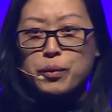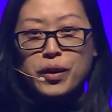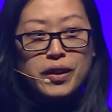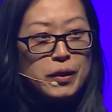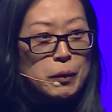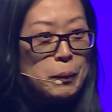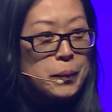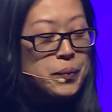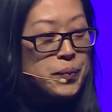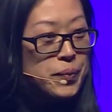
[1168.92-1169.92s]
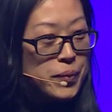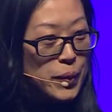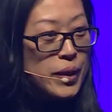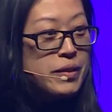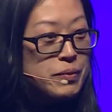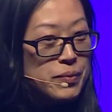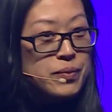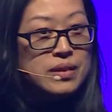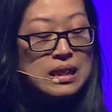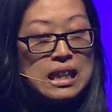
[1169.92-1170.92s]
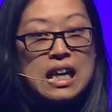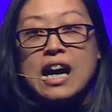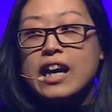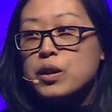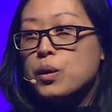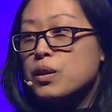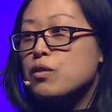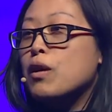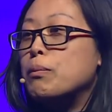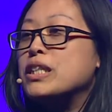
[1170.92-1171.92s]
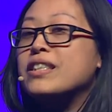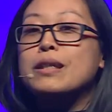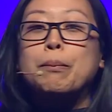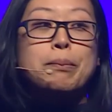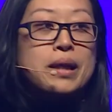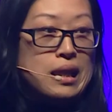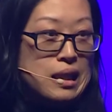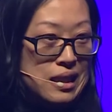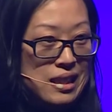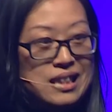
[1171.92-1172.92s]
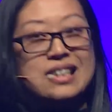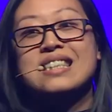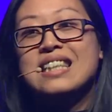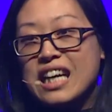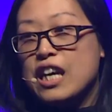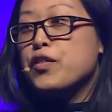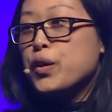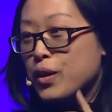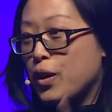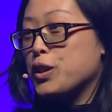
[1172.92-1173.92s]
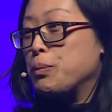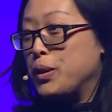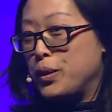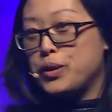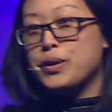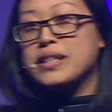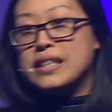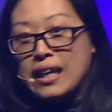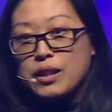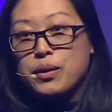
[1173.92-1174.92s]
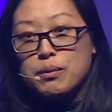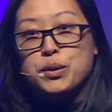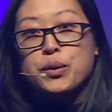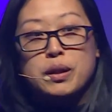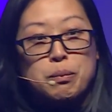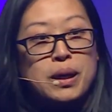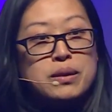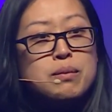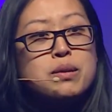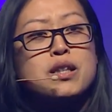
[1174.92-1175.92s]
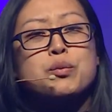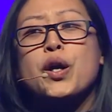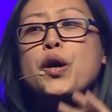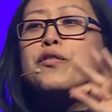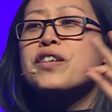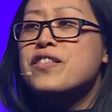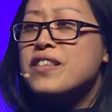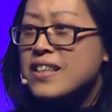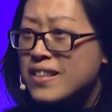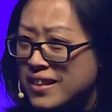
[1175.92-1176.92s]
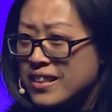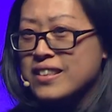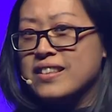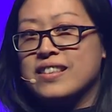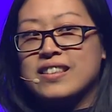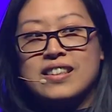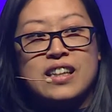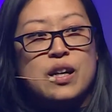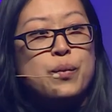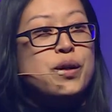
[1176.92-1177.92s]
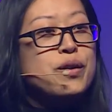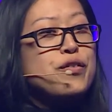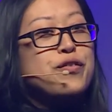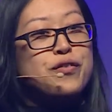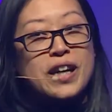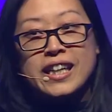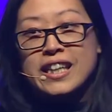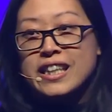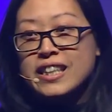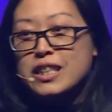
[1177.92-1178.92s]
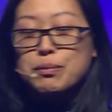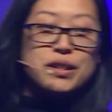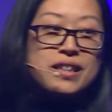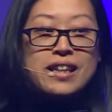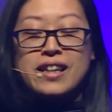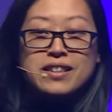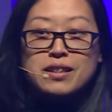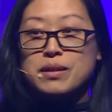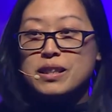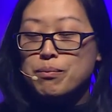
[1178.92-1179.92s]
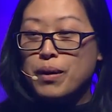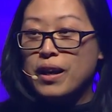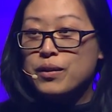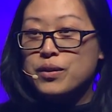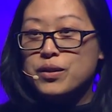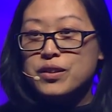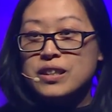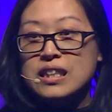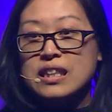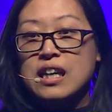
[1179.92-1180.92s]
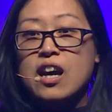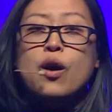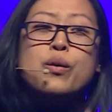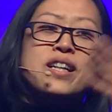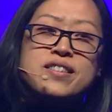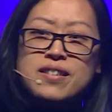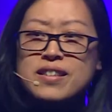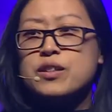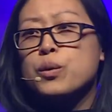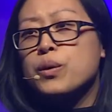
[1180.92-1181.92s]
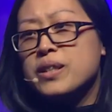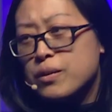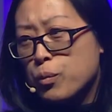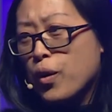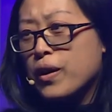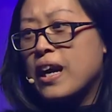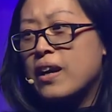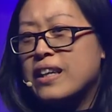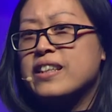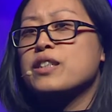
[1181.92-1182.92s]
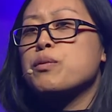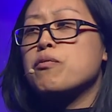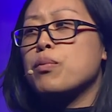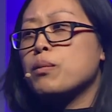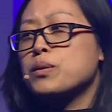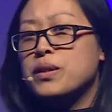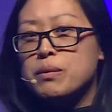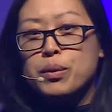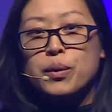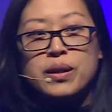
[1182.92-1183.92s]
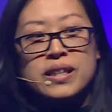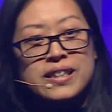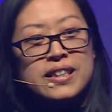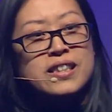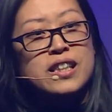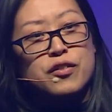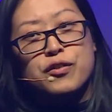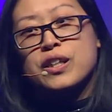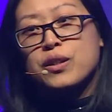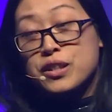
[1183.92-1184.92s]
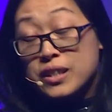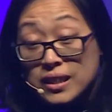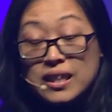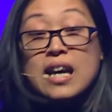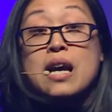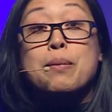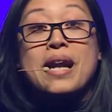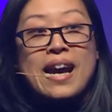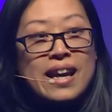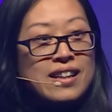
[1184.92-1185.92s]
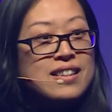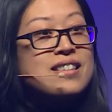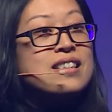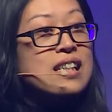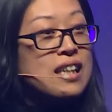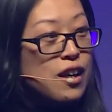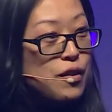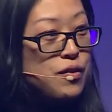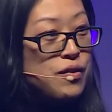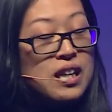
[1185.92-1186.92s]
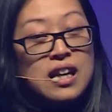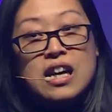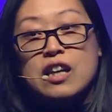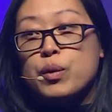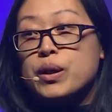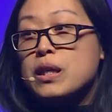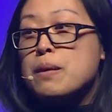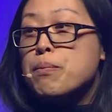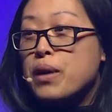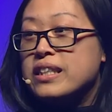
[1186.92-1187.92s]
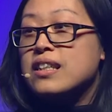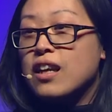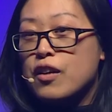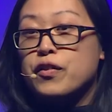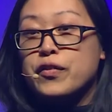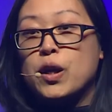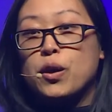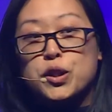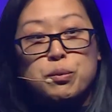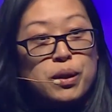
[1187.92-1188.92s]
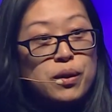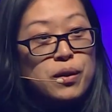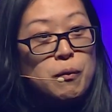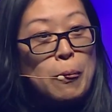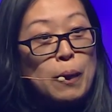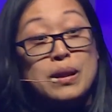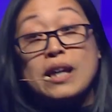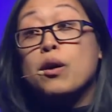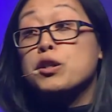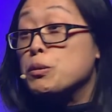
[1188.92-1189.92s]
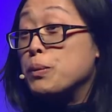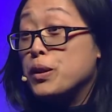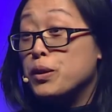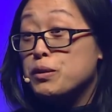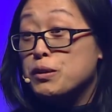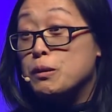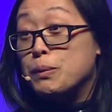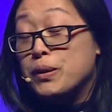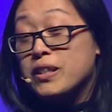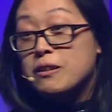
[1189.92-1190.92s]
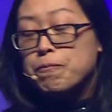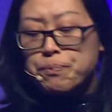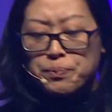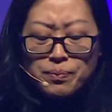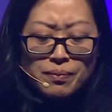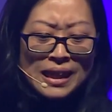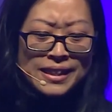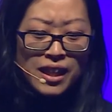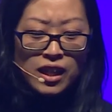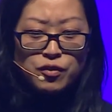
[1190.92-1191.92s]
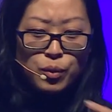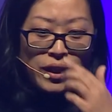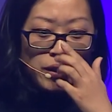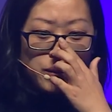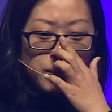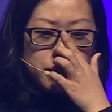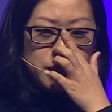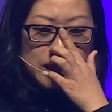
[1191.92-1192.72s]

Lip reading: work. Right? I call it rubbish dumping. If you're an entrepreneur, you know exactly what I'm talking about. Sometimes we overthink things. We're not a failure just because that customer didn't buy our good. Oh yes, and this order didn't work out, and yes, we have problems with the employees and the delivery and logistics, but hey, this is life. And if we're going to embrace the life of an entrepreneur with that entrepreneurial spirit, it's kind of what I call